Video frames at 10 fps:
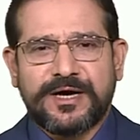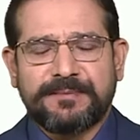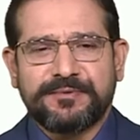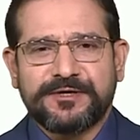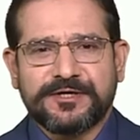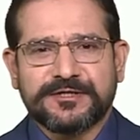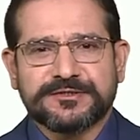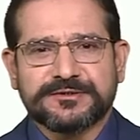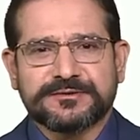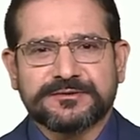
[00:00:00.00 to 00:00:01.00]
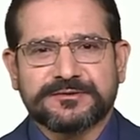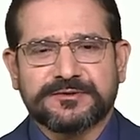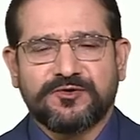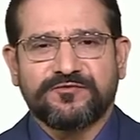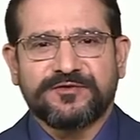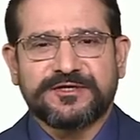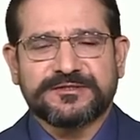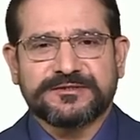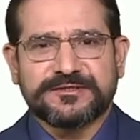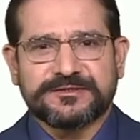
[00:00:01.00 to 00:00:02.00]
applications of
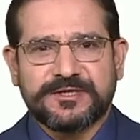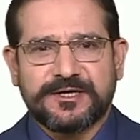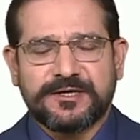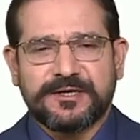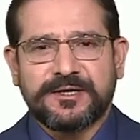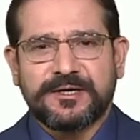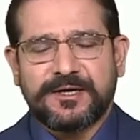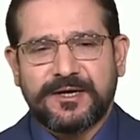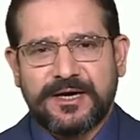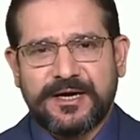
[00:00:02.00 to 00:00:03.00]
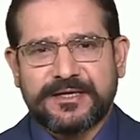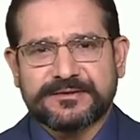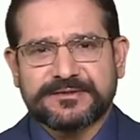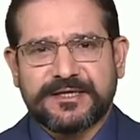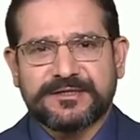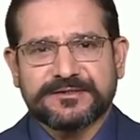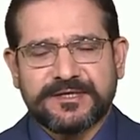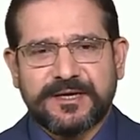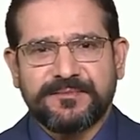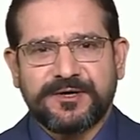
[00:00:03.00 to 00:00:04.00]
istisna as an
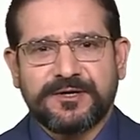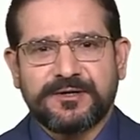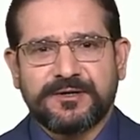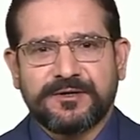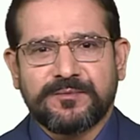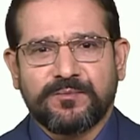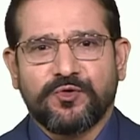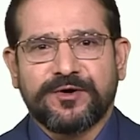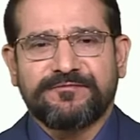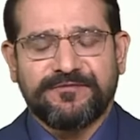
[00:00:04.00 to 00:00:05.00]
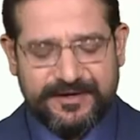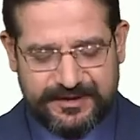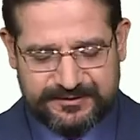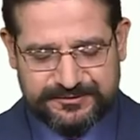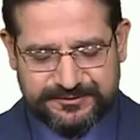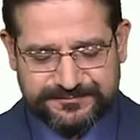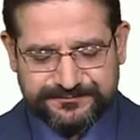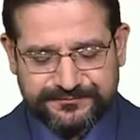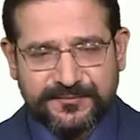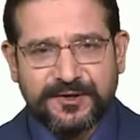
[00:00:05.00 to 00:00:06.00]
Islamic mode of finance.
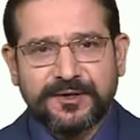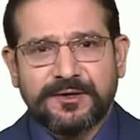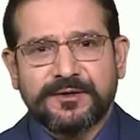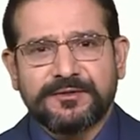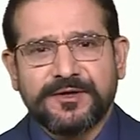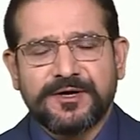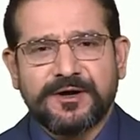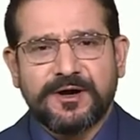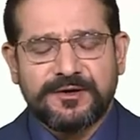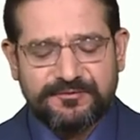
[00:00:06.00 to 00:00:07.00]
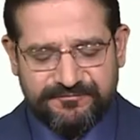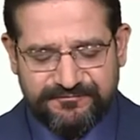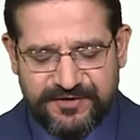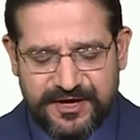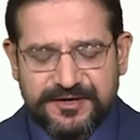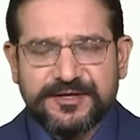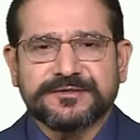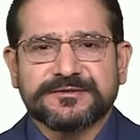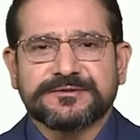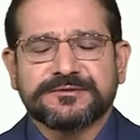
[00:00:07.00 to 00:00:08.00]
There are
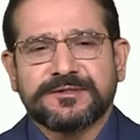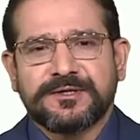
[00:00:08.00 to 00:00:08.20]
various